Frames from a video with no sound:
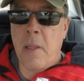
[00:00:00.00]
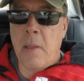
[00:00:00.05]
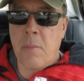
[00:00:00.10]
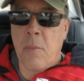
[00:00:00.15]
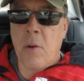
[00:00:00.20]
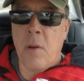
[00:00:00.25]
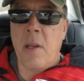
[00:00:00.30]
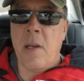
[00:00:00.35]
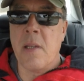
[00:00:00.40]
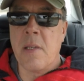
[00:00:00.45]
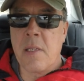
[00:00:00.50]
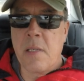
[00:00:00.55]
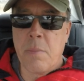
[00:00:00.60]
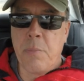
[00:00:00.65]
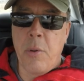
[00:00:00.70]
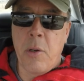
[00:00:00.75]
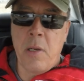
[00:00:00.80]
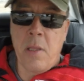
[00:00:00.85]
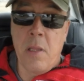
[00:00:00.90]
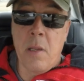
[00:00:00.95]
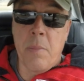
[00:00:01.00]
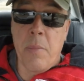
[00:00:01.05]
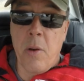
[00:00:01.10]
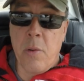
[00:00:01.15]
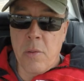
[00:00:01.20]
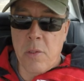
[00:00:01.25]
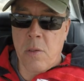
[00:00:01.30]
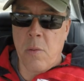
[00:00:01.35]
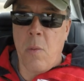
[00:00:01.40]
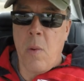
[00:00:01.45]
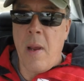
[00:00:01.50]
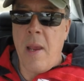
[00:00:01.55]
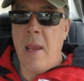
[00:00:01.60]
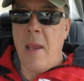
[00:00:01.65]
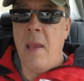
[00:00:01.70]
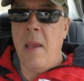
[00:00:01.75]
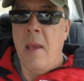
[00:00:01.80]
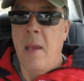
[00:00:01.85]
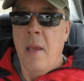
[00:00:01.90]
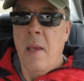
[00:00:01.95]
in marinas putting their boats away.